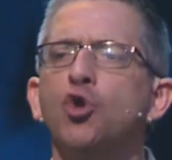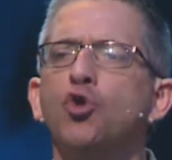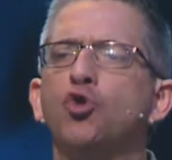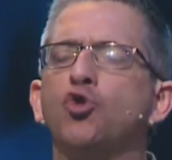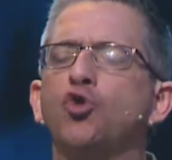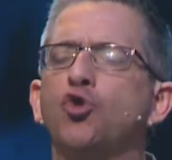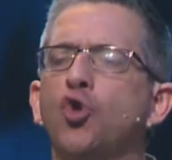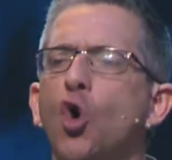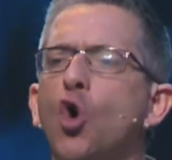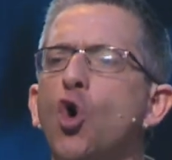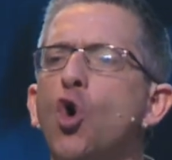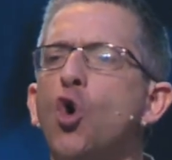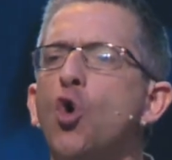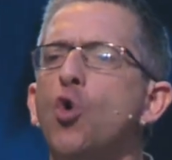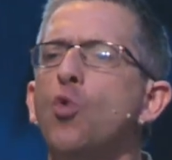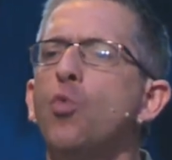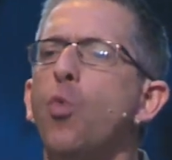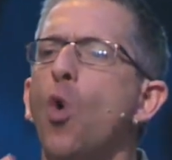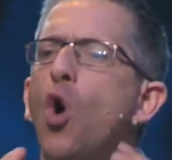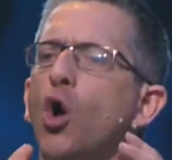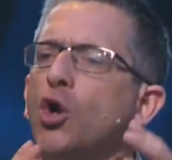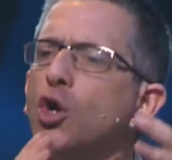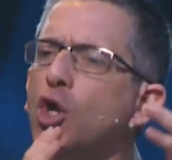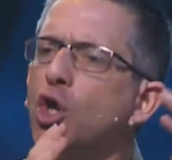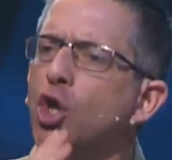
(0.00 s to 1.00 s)
Do
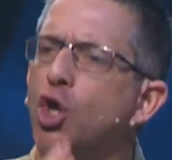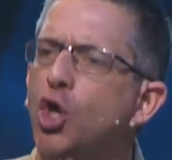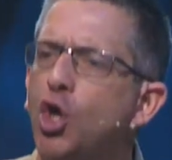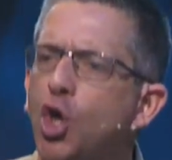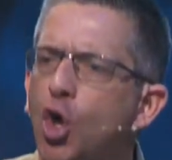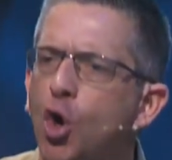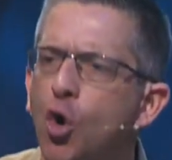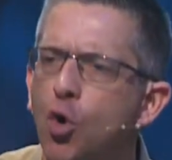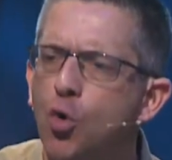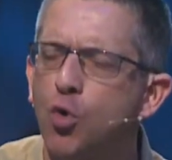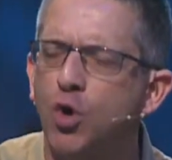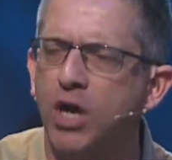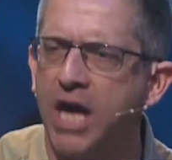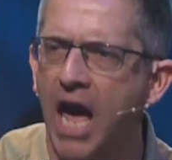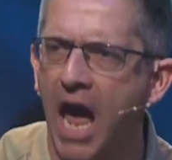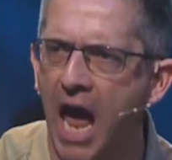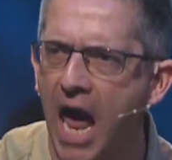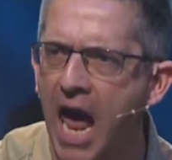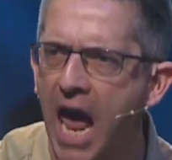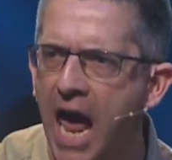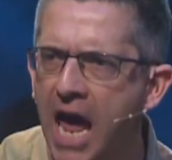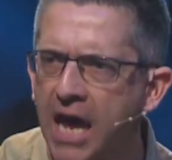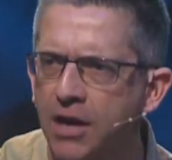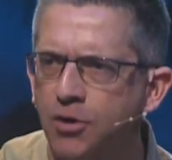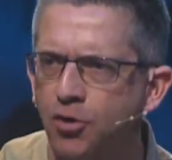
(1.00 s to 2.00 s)
what you
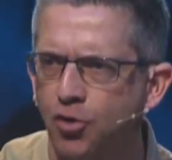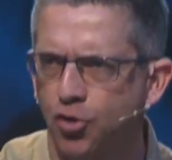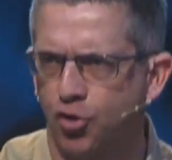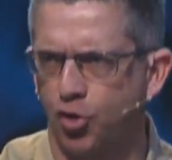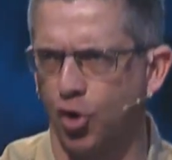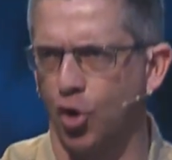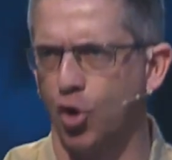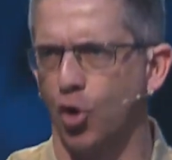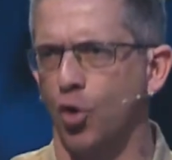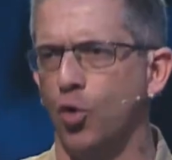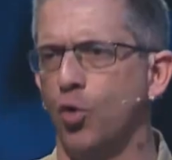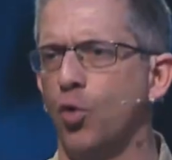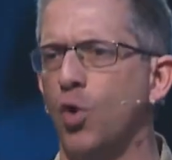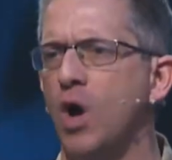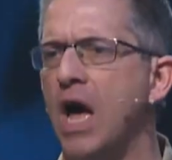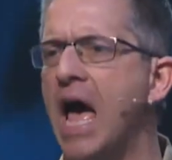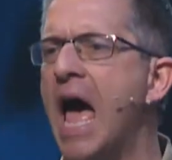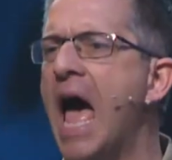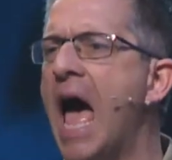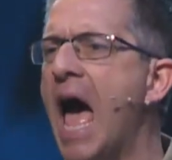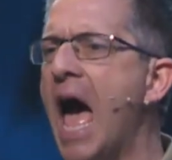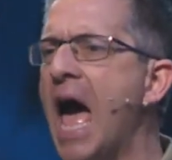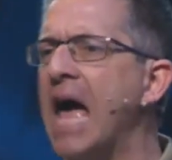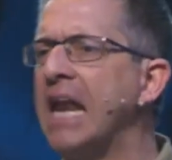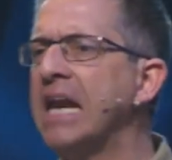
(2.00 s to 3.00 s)
can do
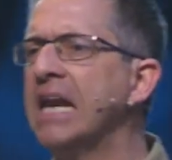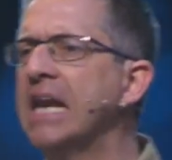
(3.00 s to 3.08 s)
and